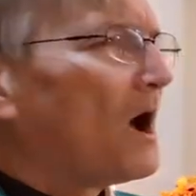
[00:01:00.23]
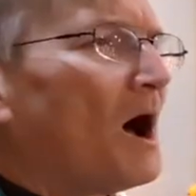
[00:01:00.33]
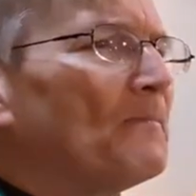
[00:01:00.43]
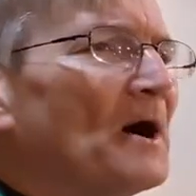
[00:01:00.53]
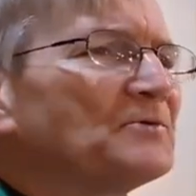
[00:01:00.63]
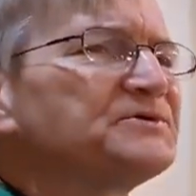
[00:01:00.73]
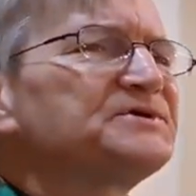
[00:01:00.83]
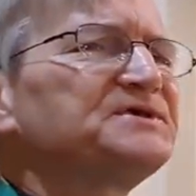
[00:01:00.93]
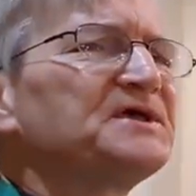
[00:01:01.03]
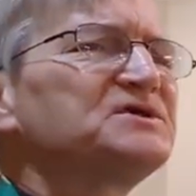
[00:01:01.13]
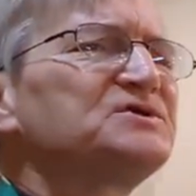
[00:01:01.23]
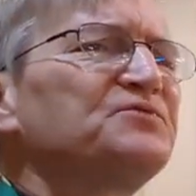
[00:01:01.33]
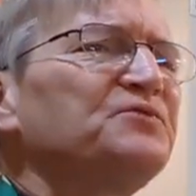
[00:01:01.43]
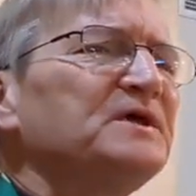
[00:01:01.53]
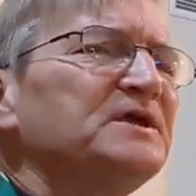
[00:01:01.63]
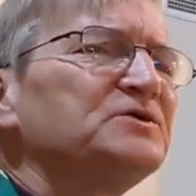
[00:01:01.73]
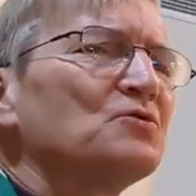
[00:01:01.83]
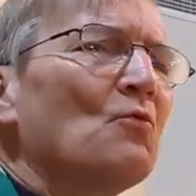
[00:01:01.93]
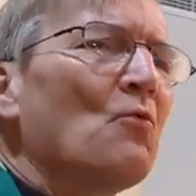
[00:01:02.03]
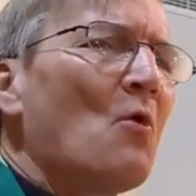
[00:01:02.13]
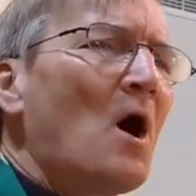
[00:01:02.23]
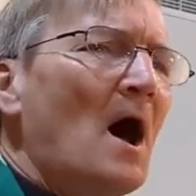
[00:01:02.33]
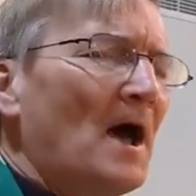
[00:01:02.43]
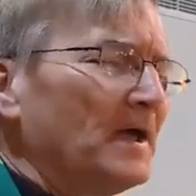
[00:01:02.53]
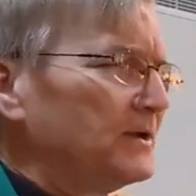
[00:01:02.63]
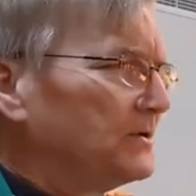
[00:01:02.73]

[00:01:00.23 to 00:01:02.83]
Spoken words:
about 6 feet wide,